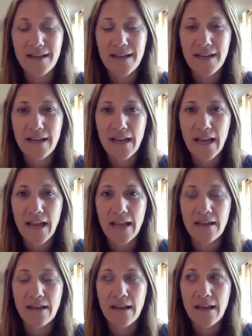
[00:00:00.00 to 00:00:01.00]
it
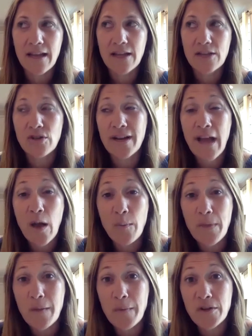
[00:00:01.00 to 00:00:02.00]
and trying to
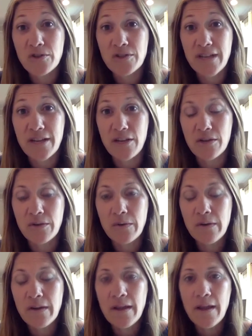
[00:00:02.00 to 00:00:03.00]
help them understand you.